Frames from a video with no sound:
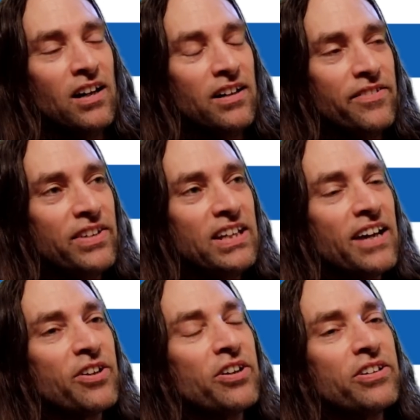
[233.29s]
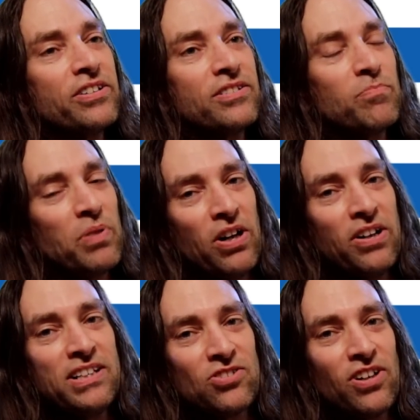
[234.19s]
the other
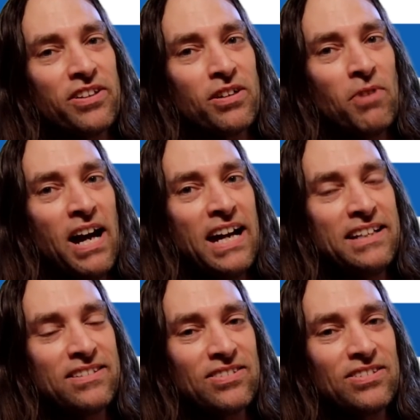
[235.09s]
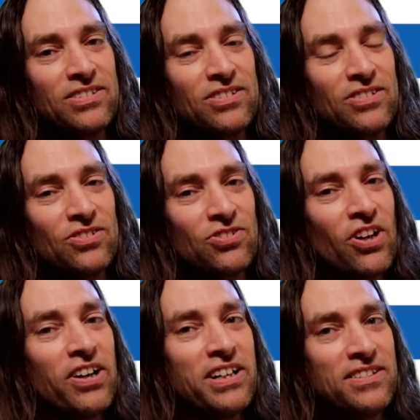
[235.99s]
parties on the right
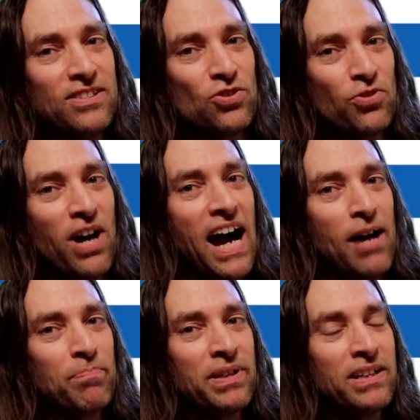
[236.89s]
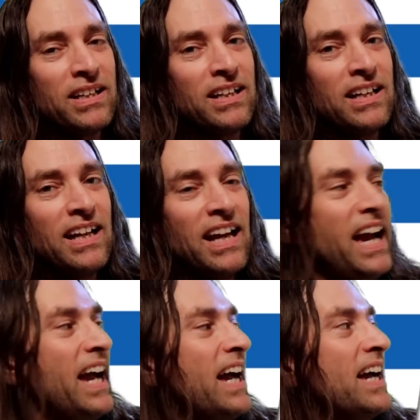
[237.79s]
started to drop,
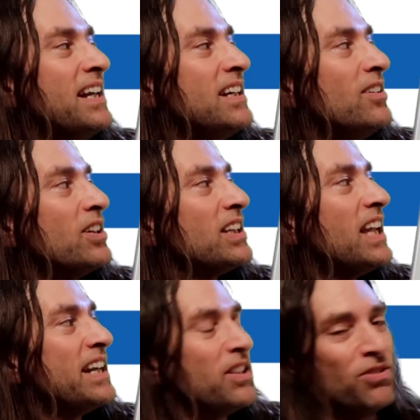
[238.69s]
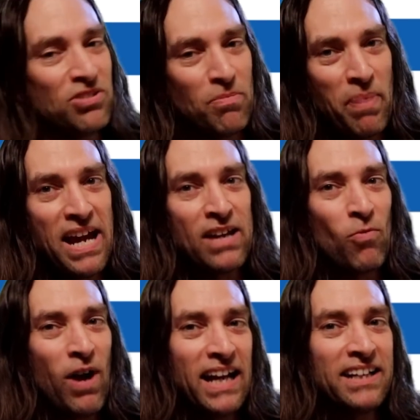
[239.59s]
and it looked like there was a
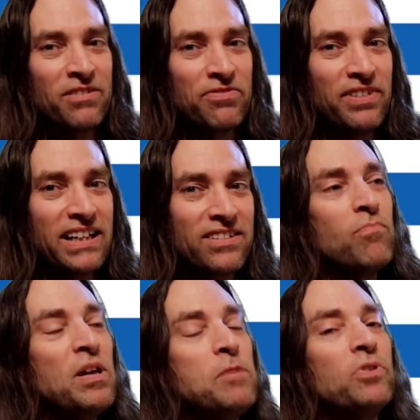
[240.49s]
bandwagon effect. People